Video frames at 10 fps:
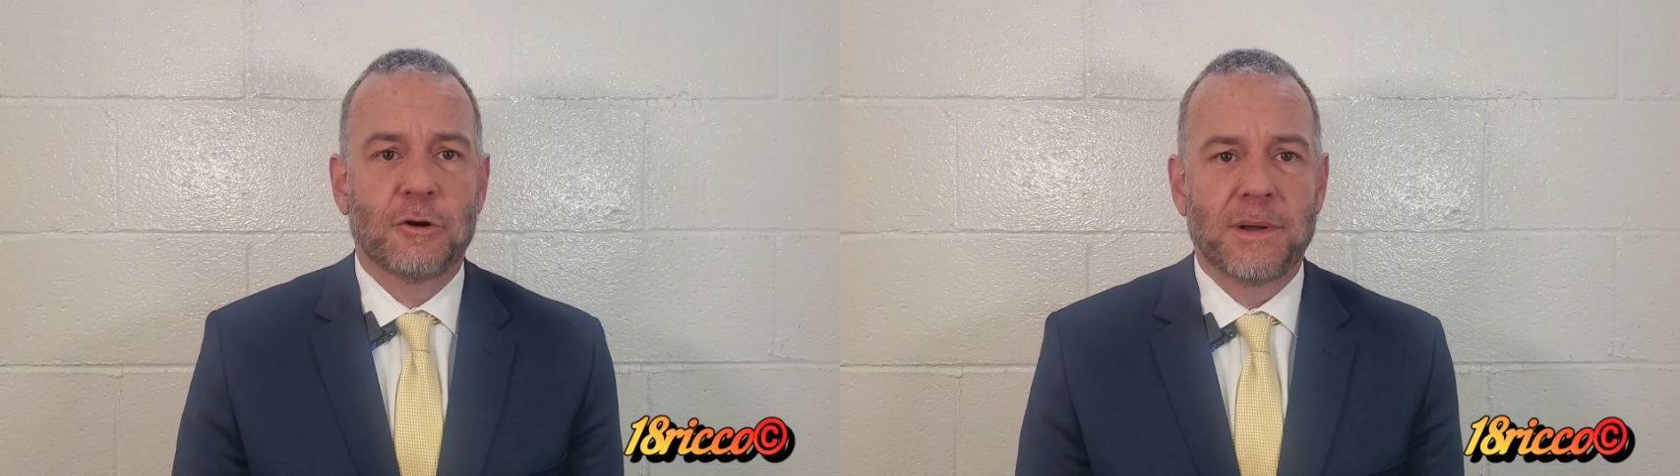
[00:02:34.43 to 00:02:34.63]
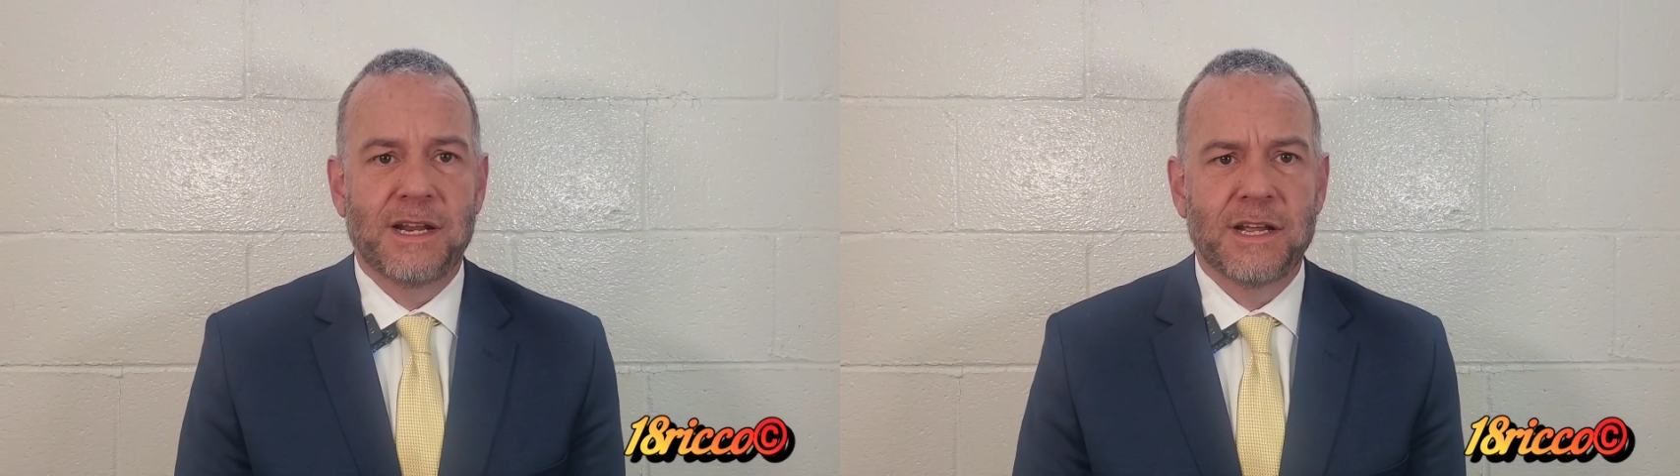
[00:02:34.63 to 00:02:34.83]

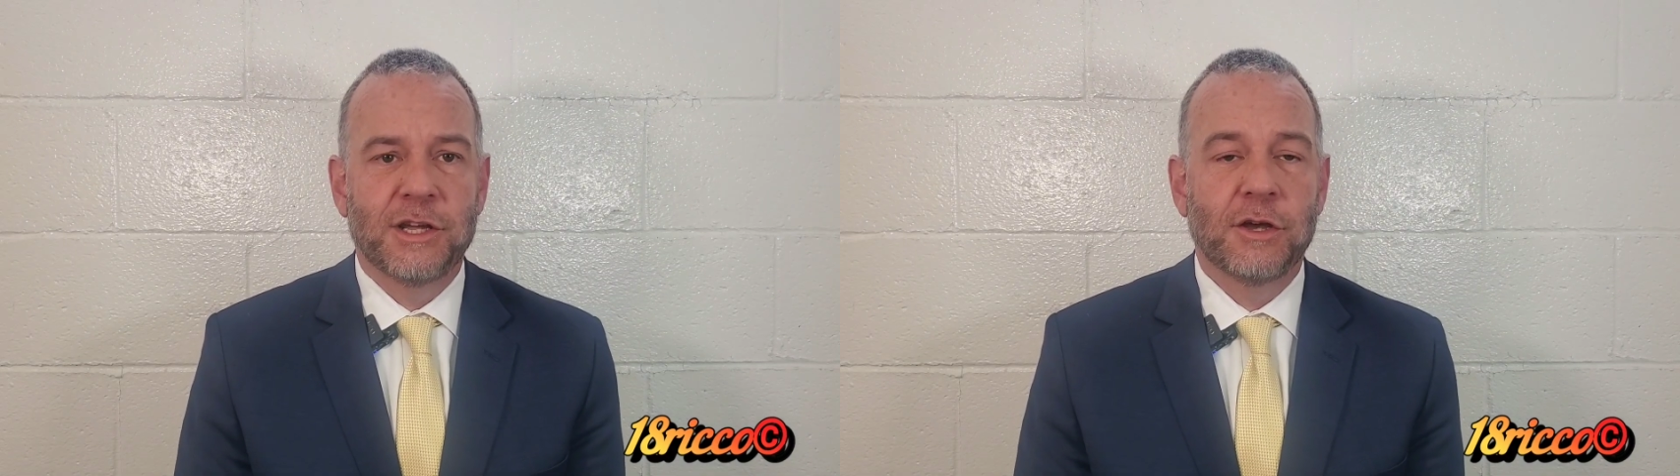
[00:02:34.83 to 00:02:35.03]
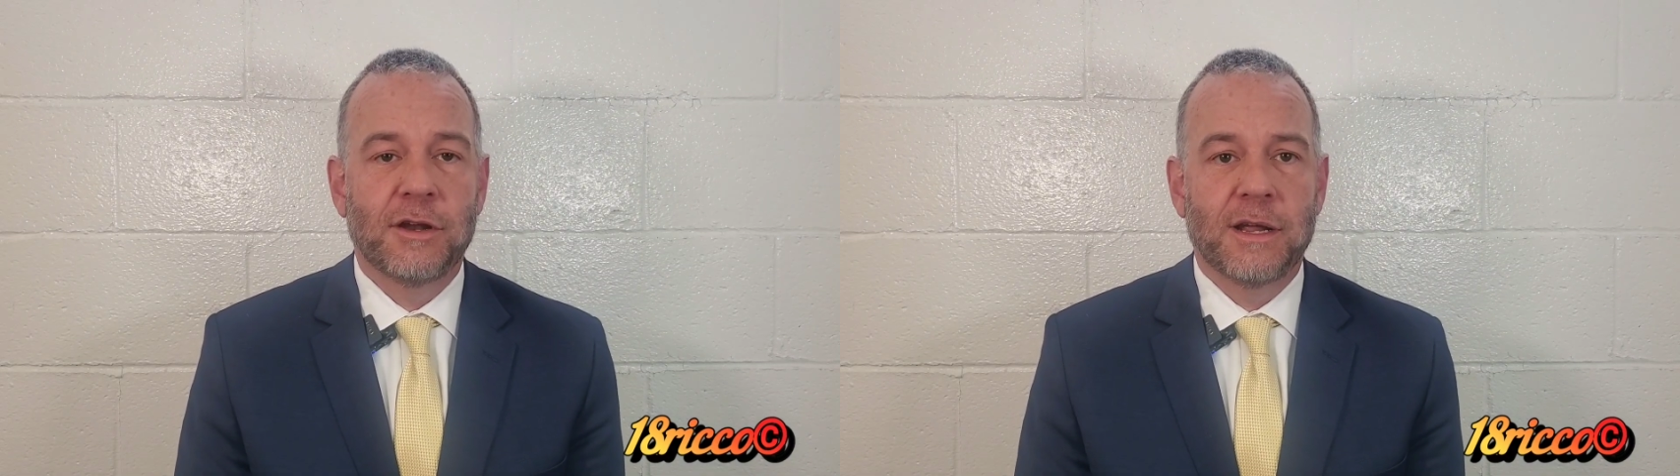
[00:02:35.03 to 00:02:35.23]

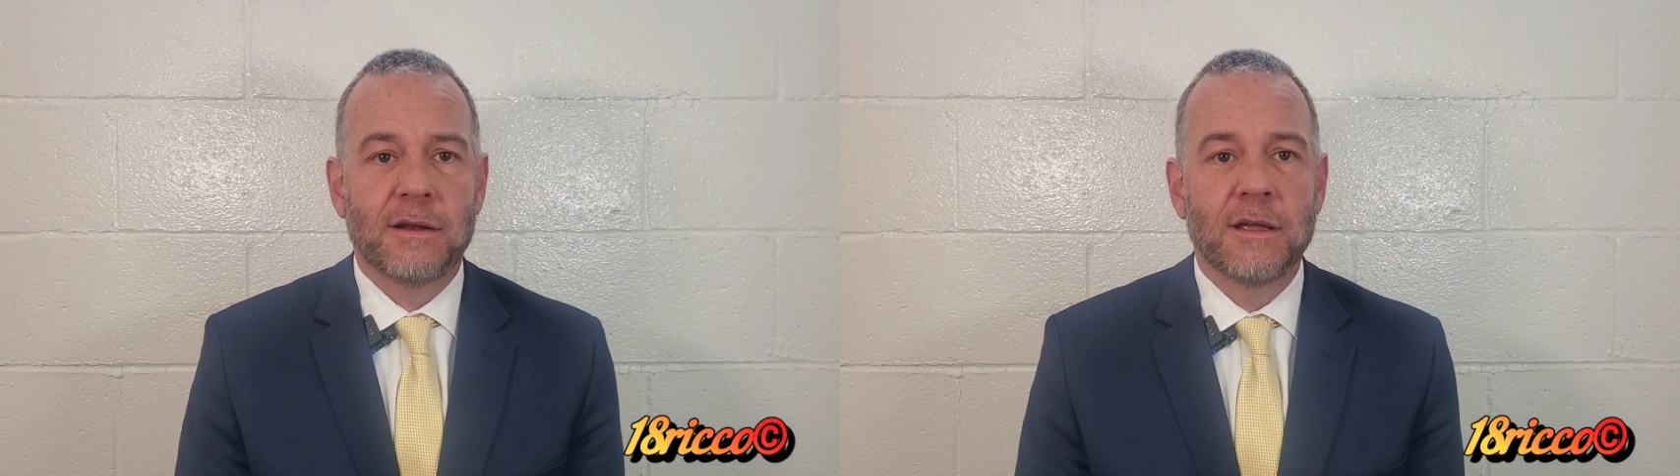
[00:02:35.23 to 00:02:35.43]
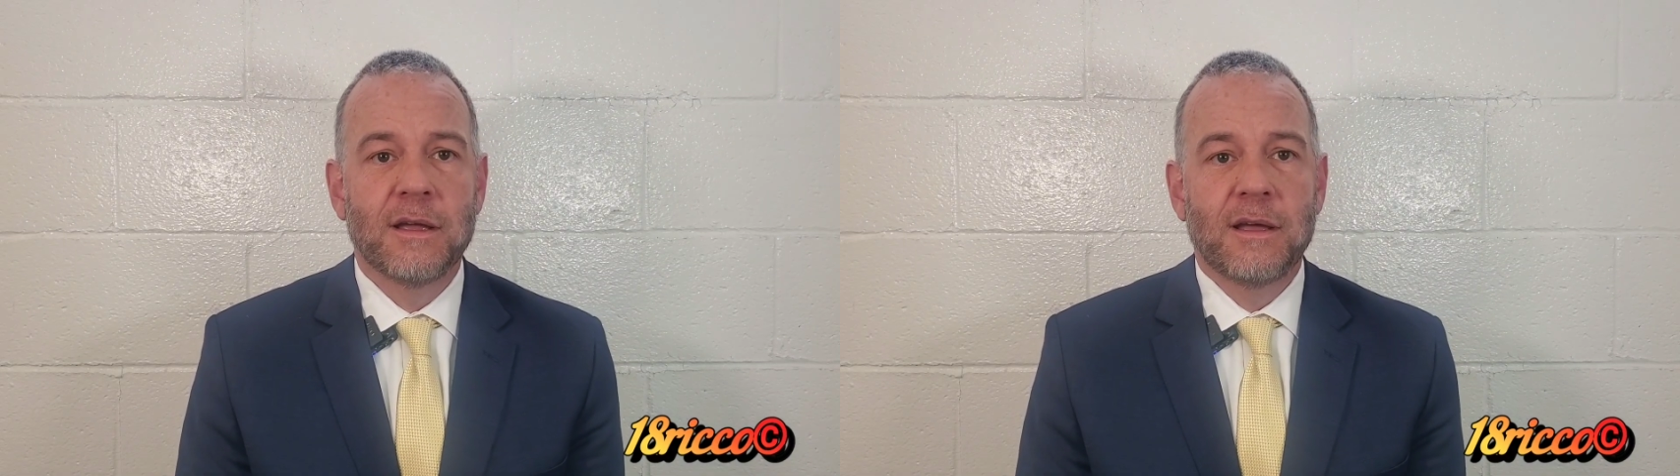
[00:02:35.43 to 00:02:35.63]
Intermediate Unit,